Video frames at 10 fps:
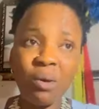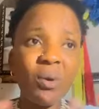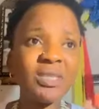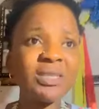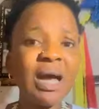
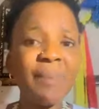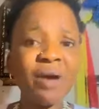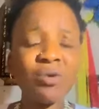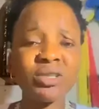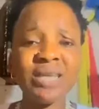But what's in our
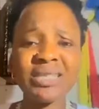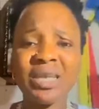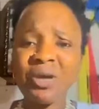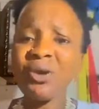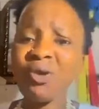battle is
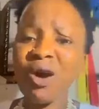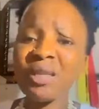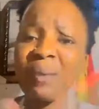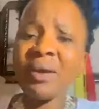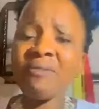that we
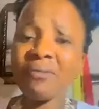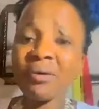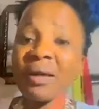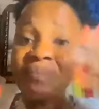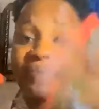call them
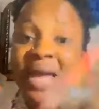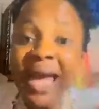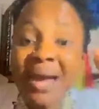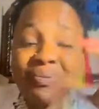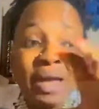evil.
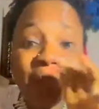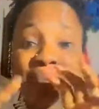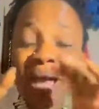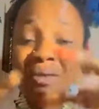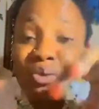They
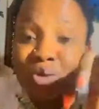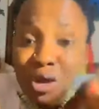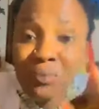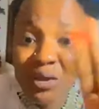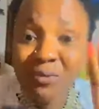do
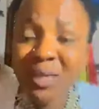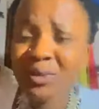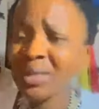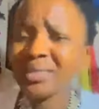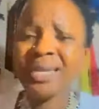something.
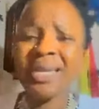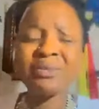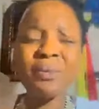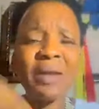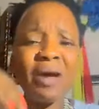That's why I'm saying
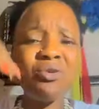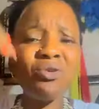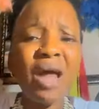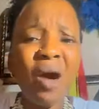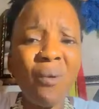that people are
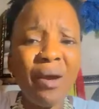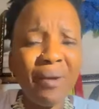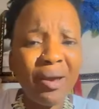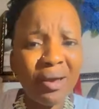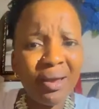doing our
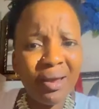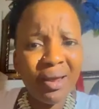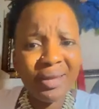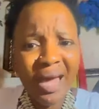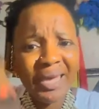way.
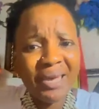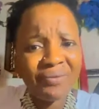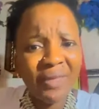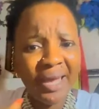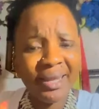They are
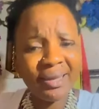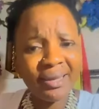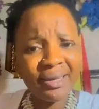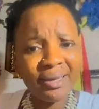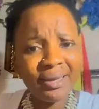gifted.
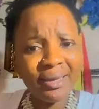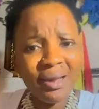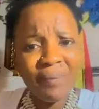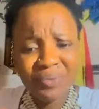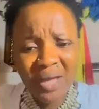
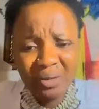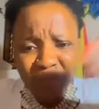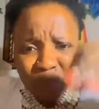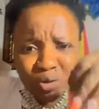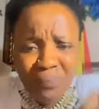They
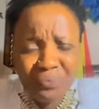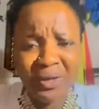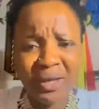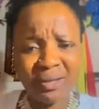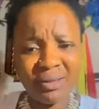do
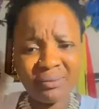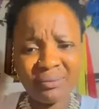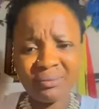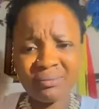something.